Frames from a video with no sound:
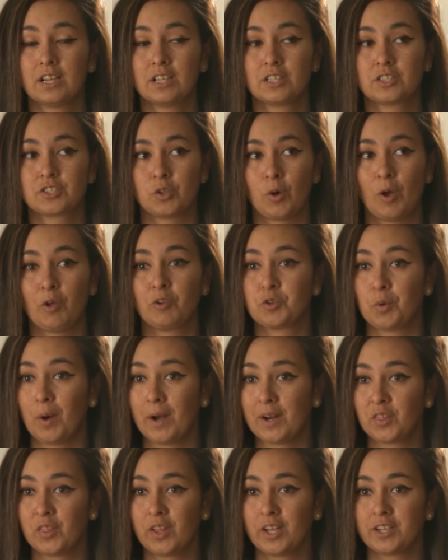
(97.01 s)
So I'll do
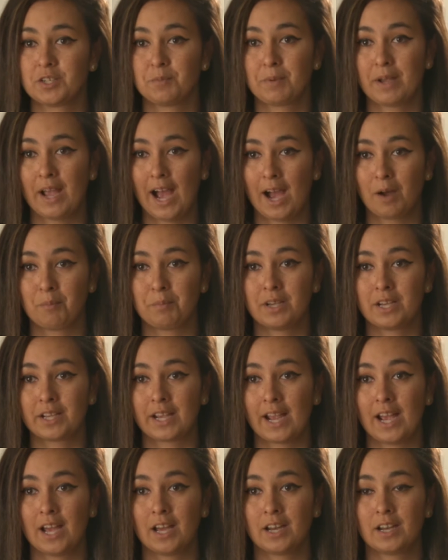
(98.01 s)
anything to be happy
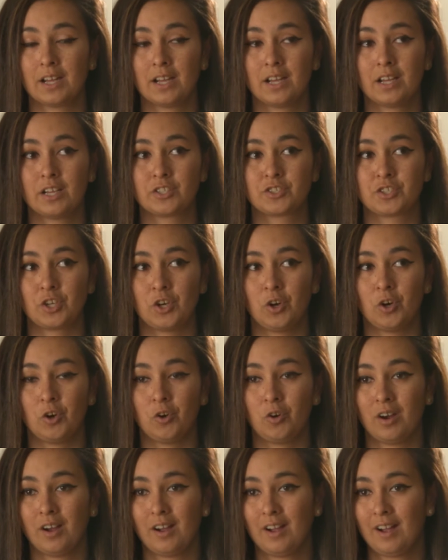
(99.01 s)
again.
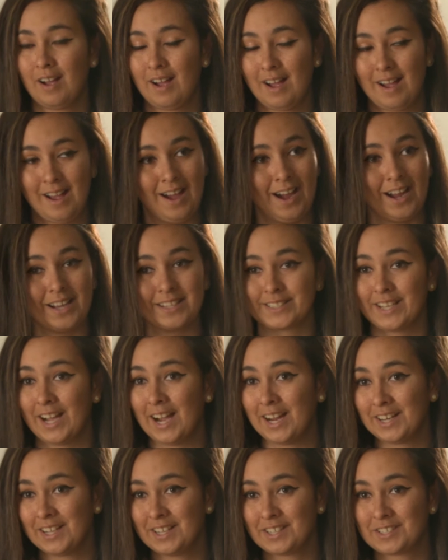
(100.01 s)
So I
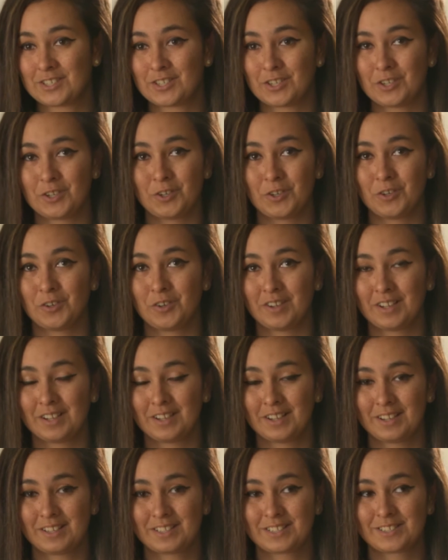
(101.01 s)
decided to
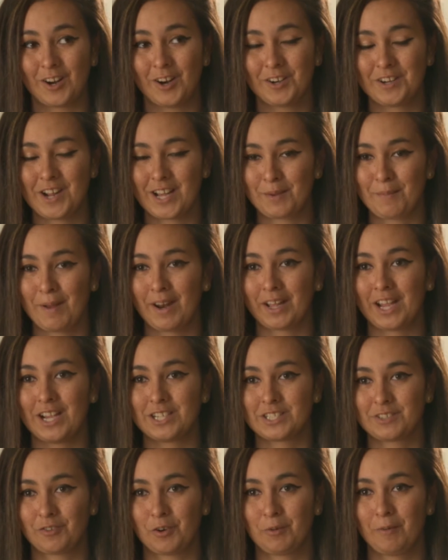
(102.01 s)
start taking
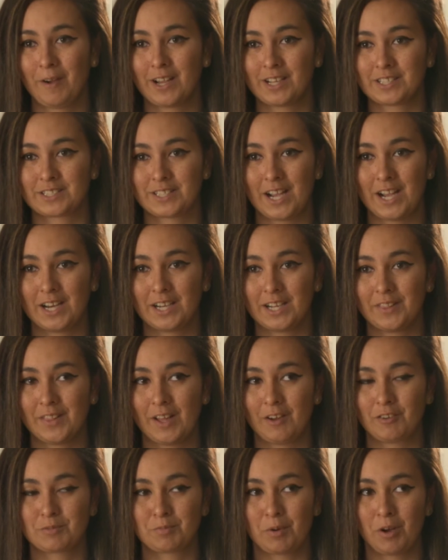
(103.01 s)
medication for my anxiety, and
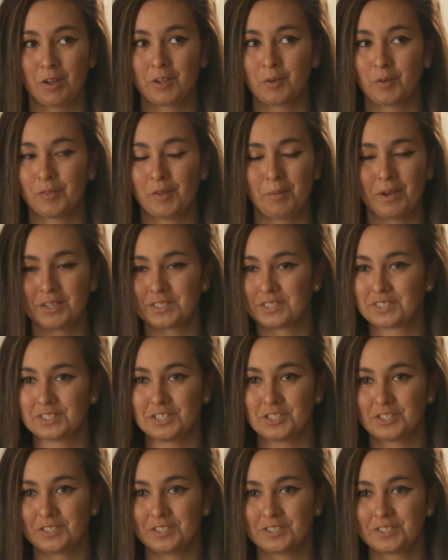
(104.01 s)
that was probably one of the best
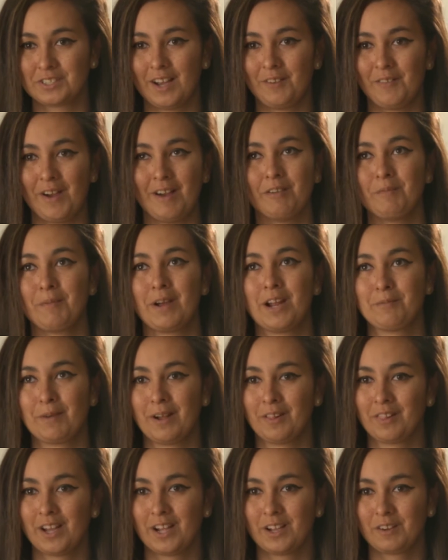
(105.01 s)
decisions I've ever made in
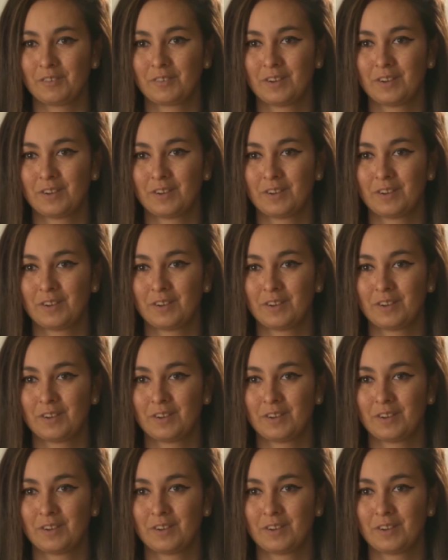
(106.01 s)
my life.